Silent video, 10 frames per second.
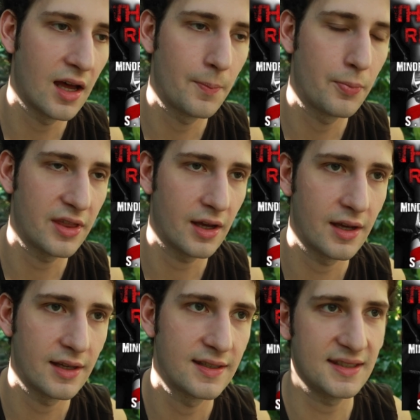up with
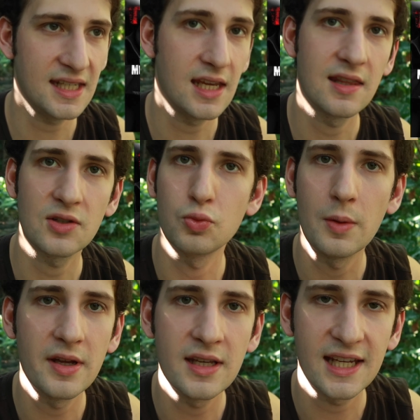us seeing this
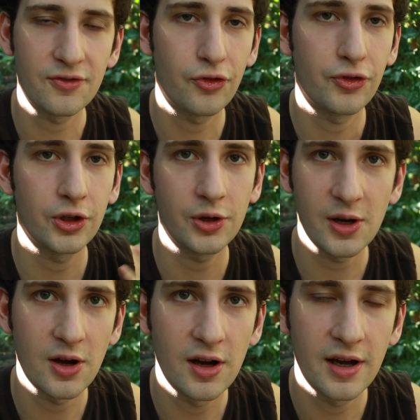woman get
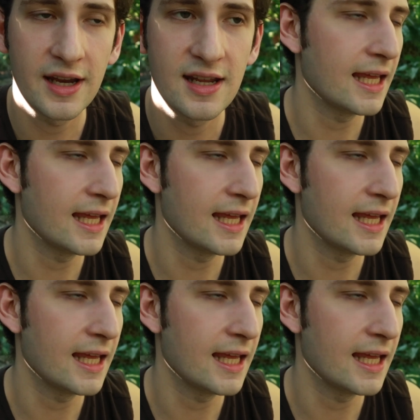flirted on,